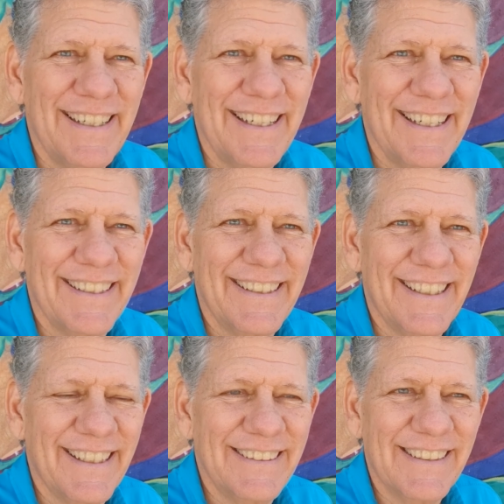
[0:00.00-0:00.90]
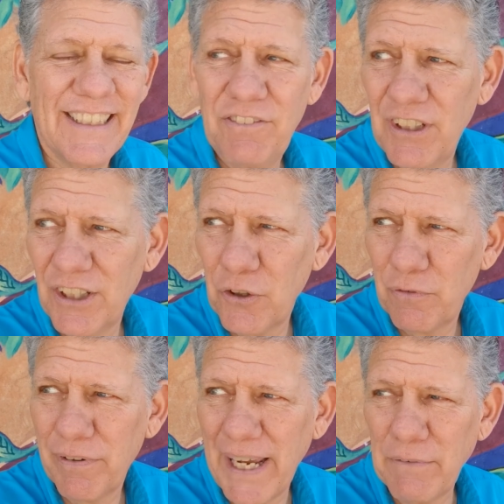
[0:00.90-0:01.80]
and just give you a little
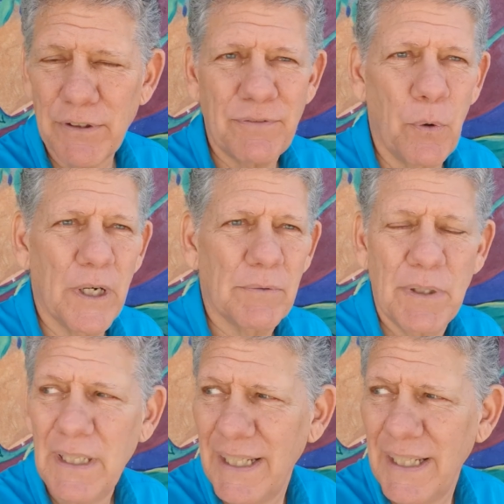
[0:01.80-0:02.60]
flavor for it.